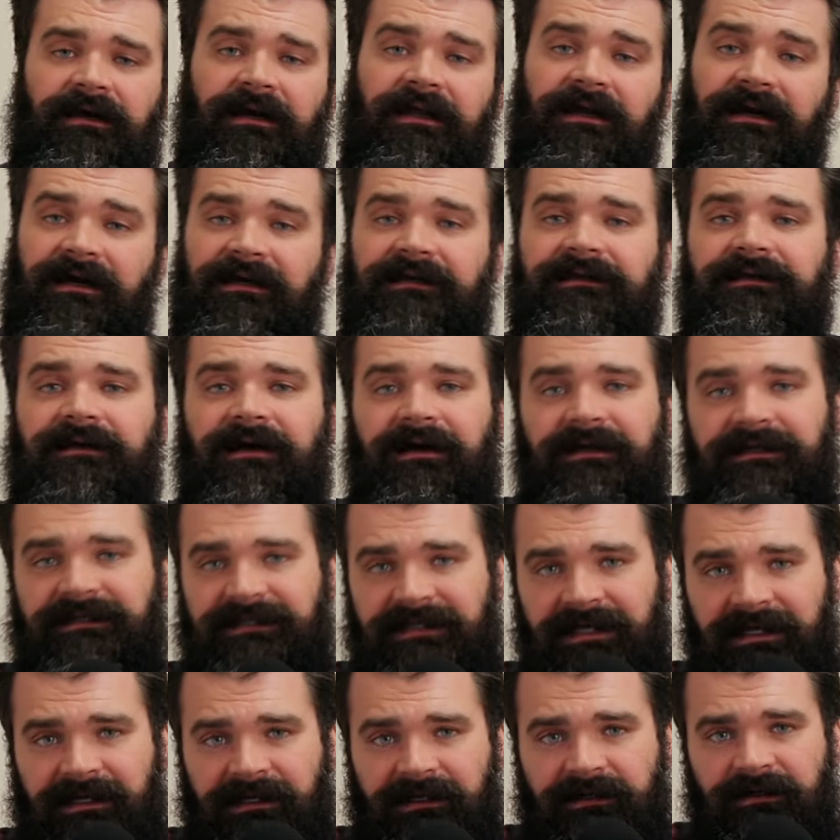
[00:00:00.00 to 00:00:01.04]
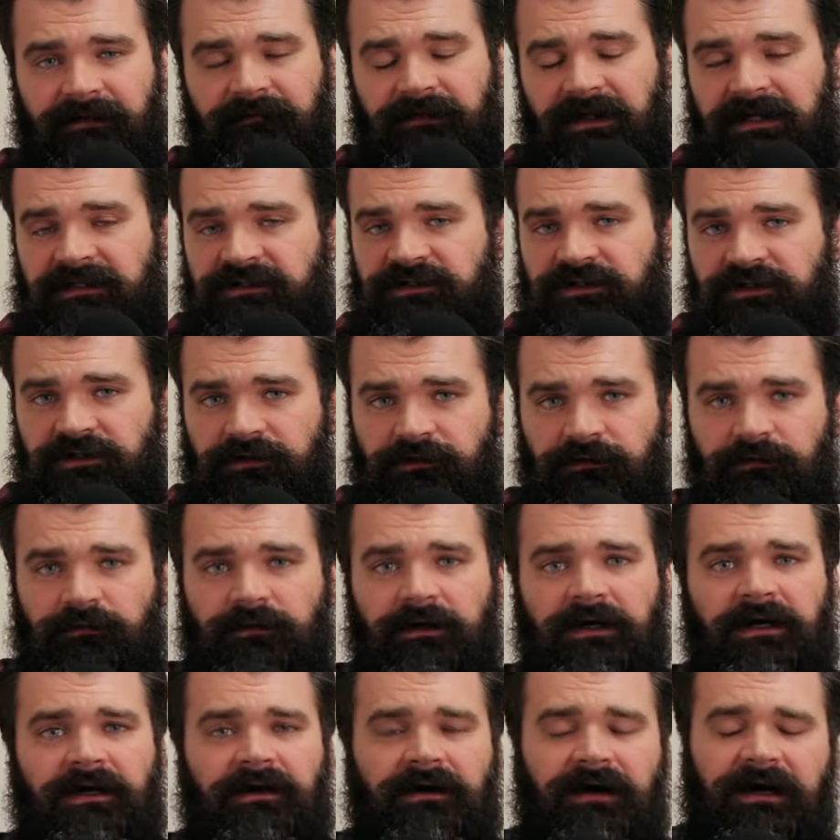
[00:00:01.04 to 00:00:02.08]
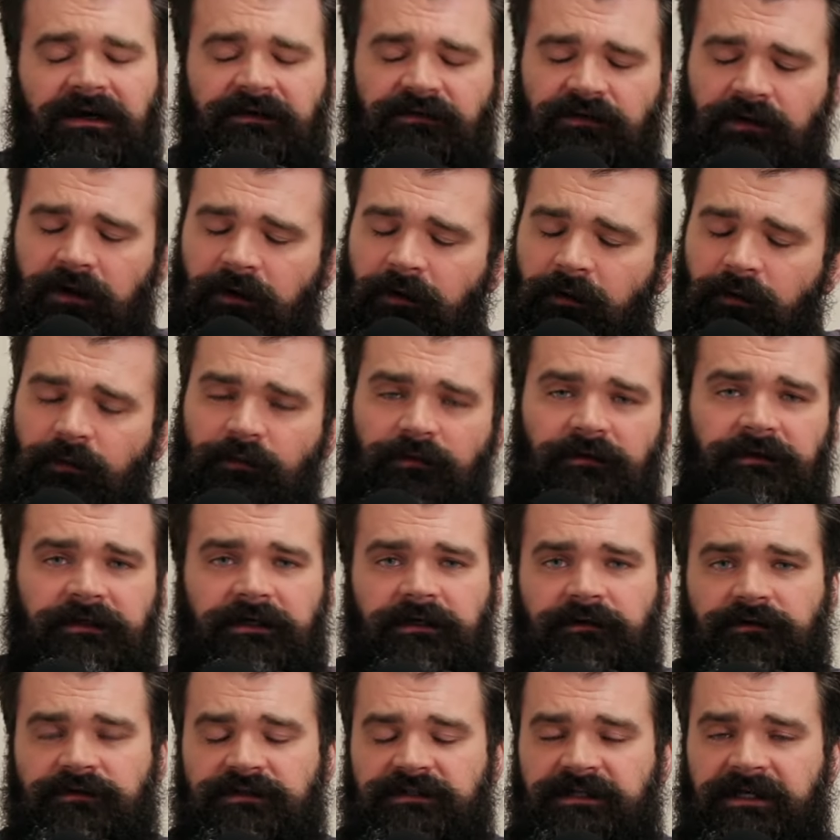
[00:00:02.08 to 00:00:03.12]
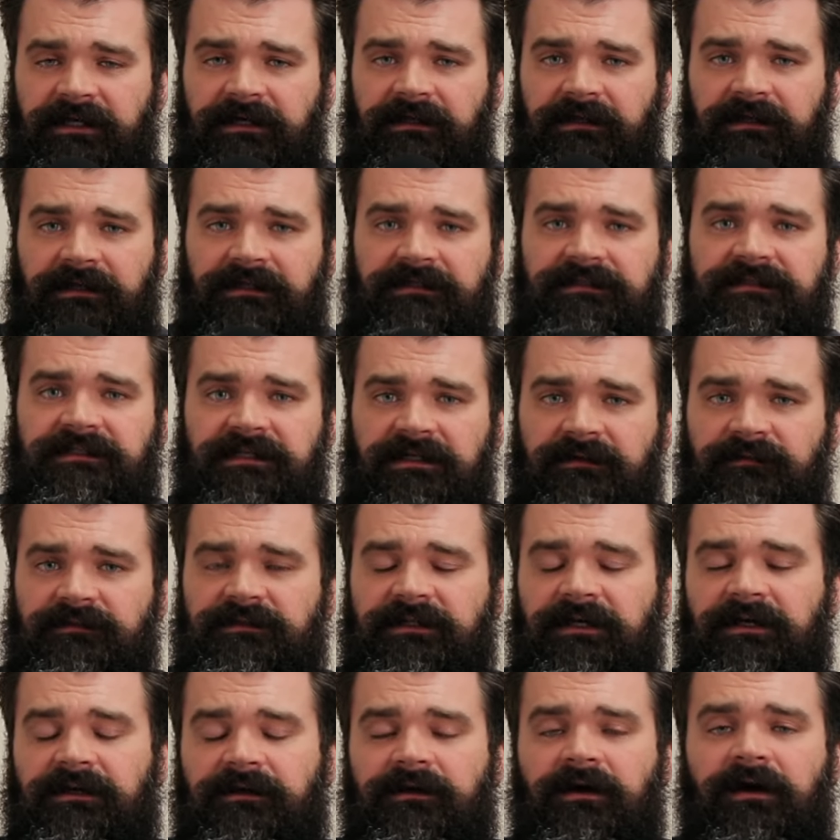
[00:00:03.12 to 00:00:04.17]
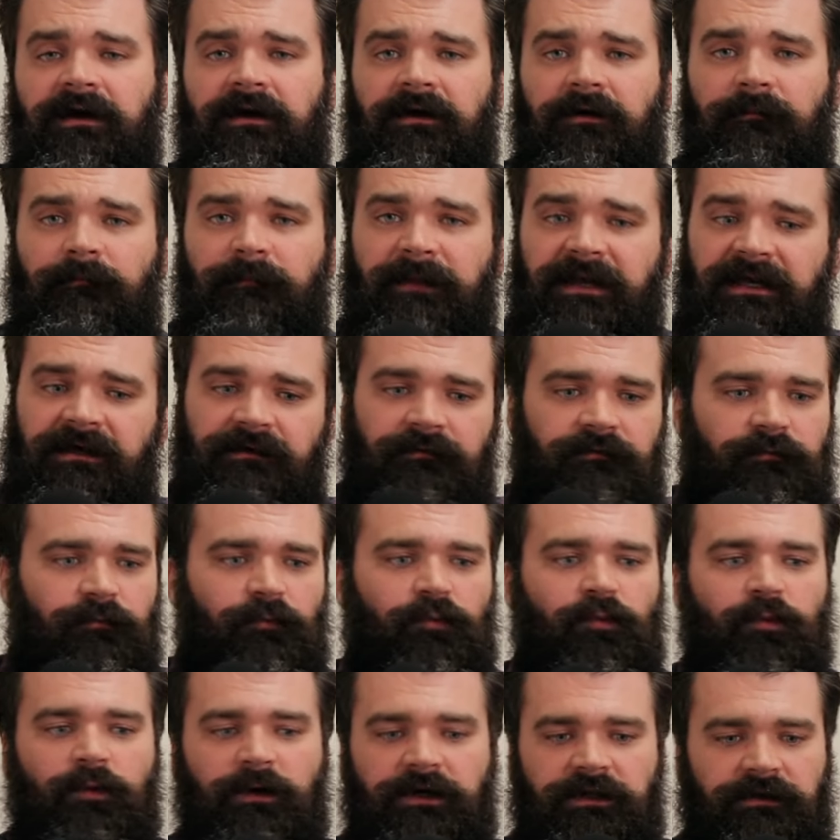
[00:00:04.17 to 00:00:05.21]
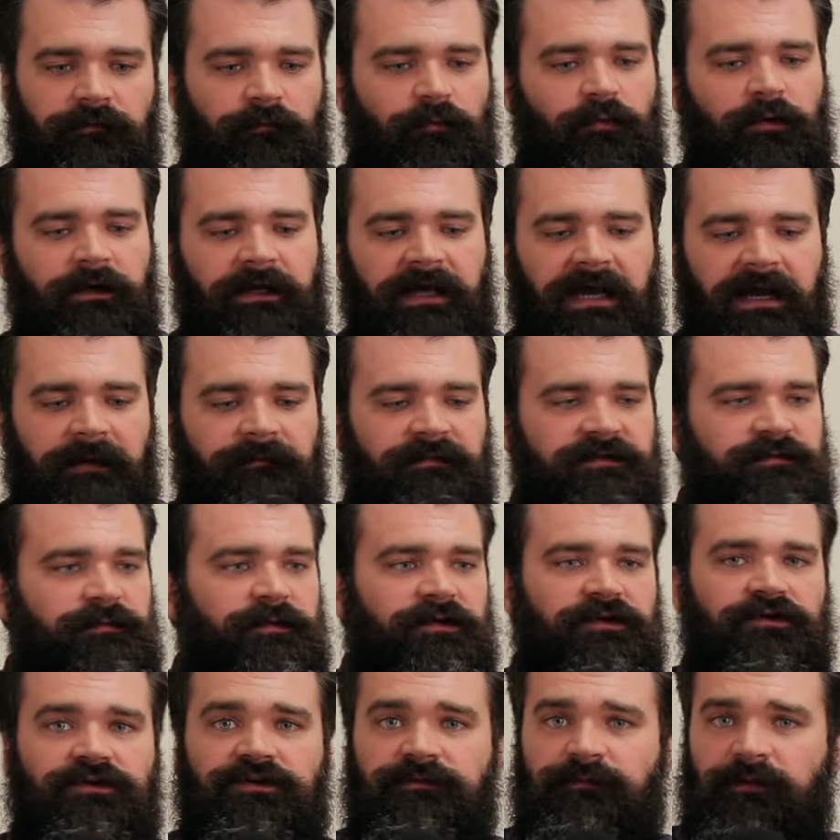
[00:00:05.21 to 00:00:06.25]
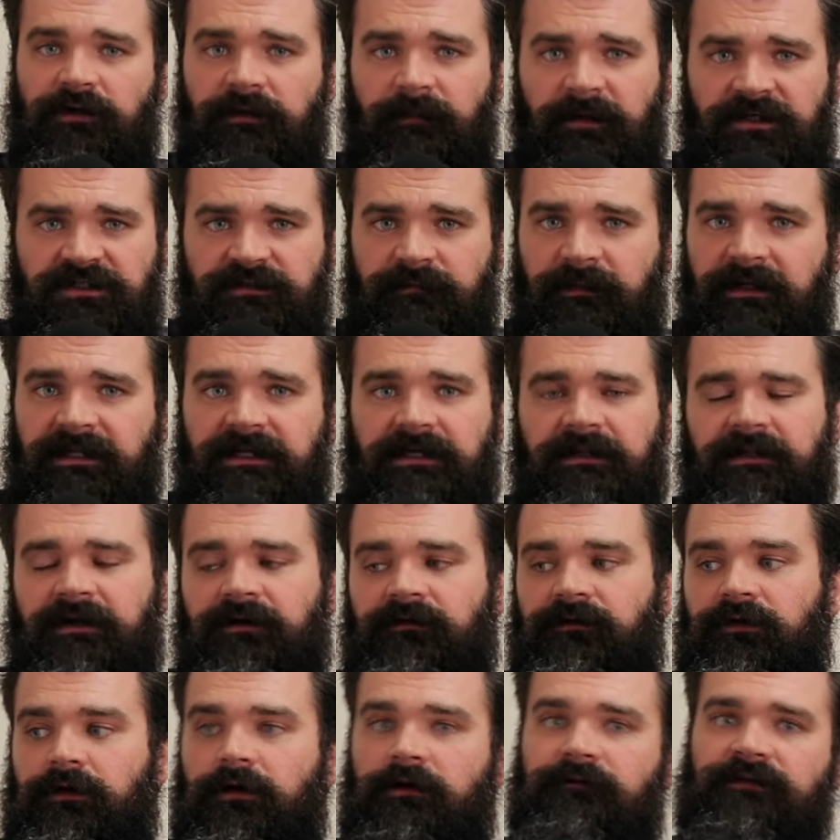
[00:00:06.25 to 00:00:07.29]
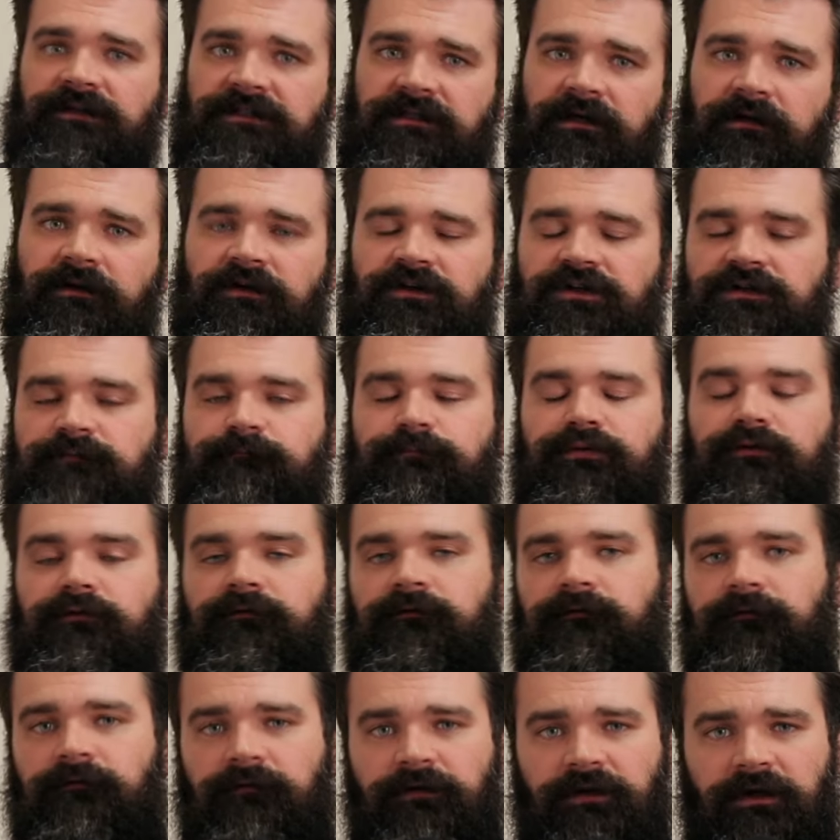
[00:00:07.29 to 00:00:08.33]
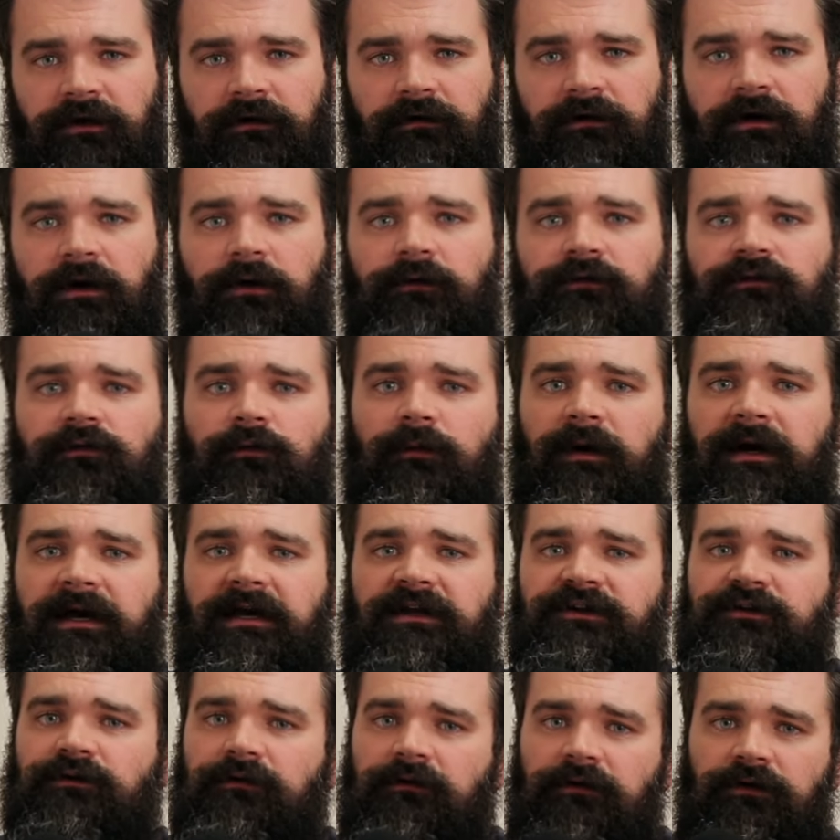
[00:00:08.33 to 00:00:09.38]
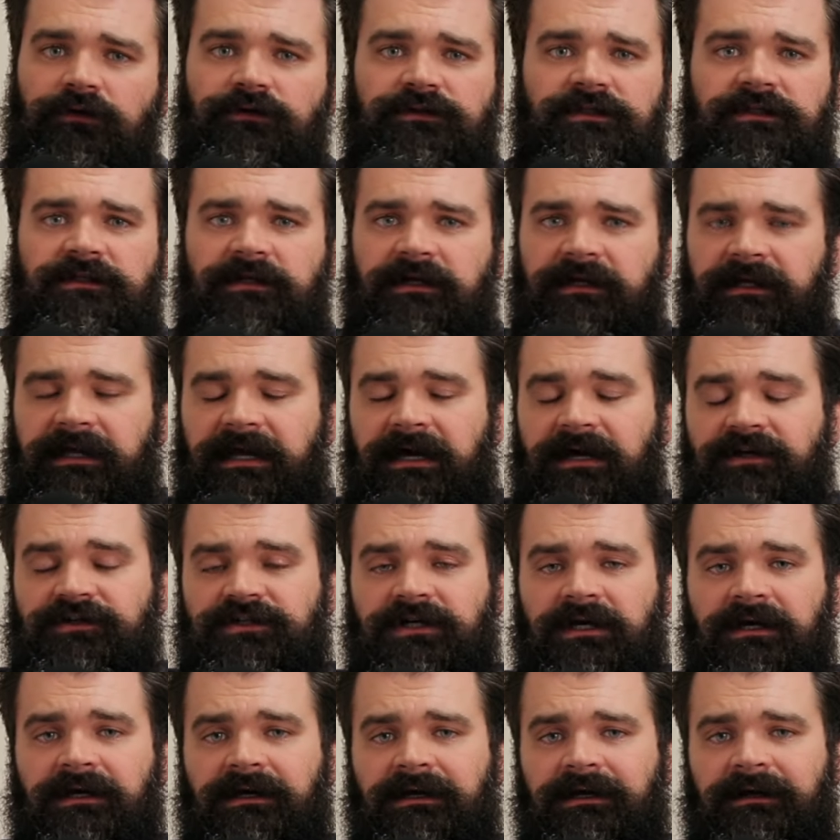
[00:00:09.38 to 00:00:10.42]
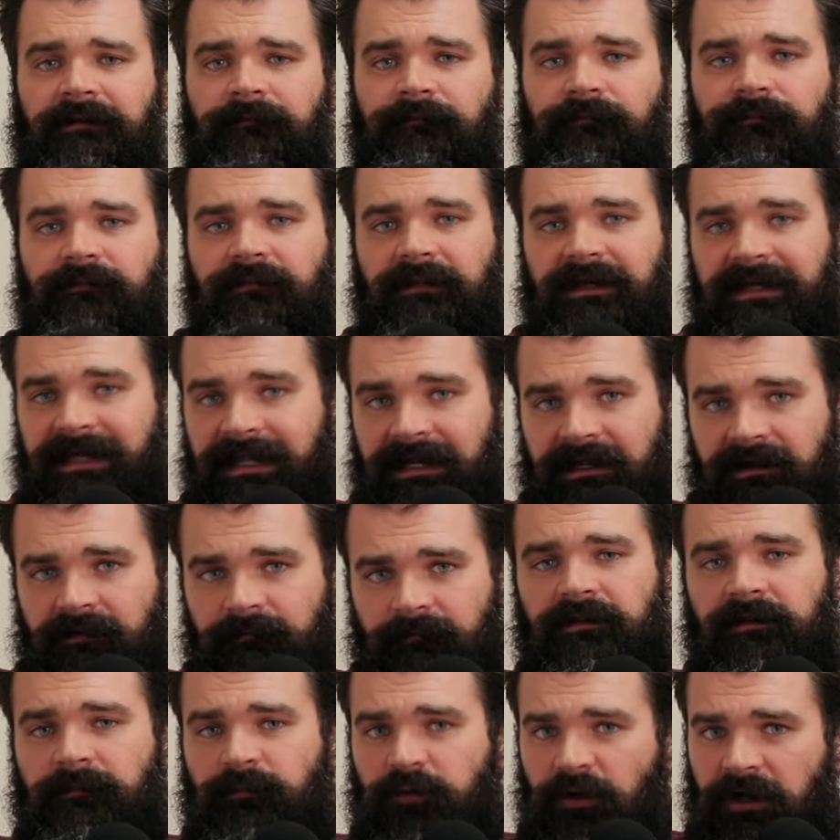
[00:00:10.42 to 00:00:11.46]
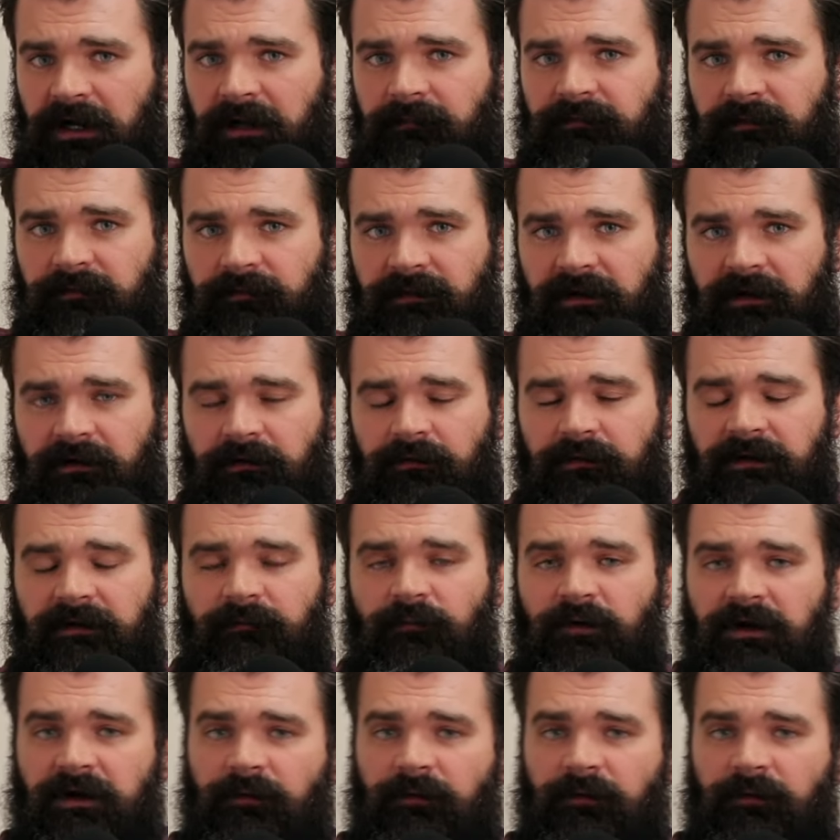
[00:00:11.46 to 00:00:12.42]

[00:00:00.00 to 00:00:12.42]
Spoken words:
And I get it. If that's you, I totally understand. It seems like, man, what happens when you just put a bunch of money in there and then all of a sudden it just goes away and you lose a ton of cash? I get it. The problem, though, and what I